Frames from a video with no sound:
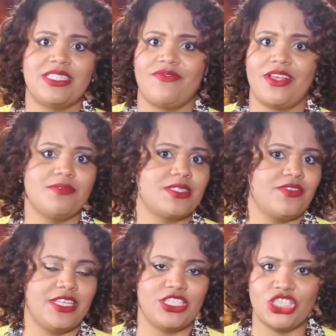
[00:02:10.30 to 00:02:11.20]
developed a
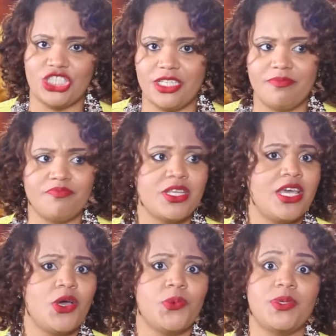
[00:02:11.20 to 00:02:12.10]
relationship.
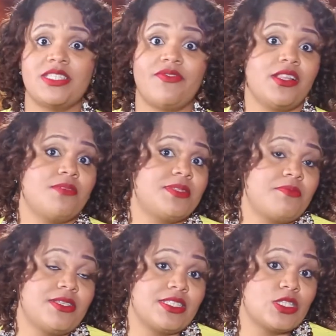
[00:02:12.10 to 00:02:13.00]
We developed a
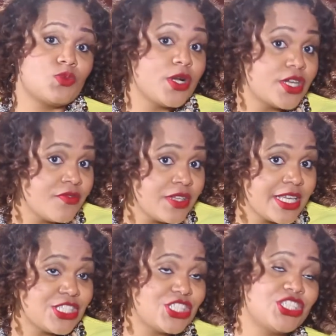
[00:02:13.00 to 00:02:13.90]
business working
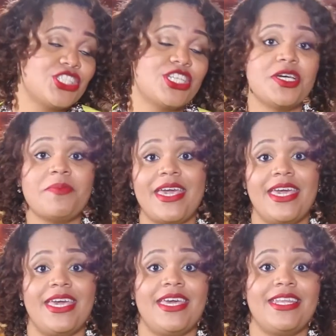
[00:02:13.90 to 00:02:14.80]
relationship,
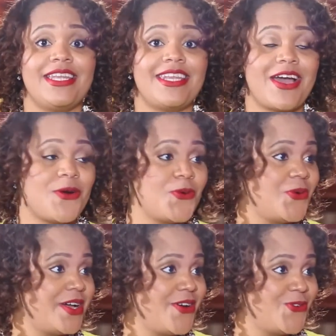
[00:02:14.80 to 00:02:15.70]
and
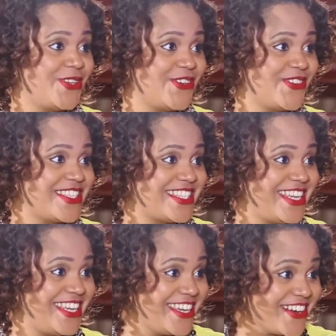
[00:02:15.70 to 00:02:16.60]
now O'Neal is
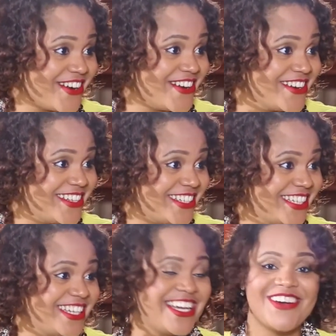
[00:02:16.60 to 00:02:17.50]
here
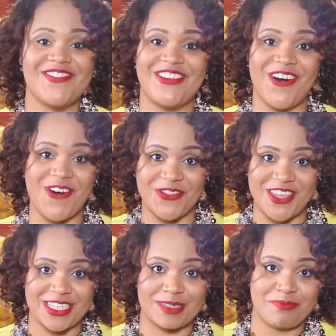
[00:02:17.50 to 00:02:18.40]
with All
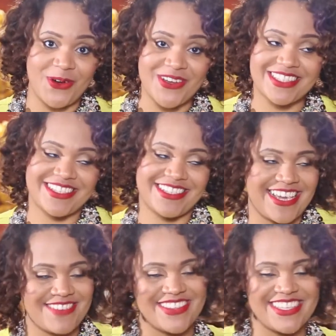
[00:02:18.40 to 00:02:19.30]
Things Boss, and I am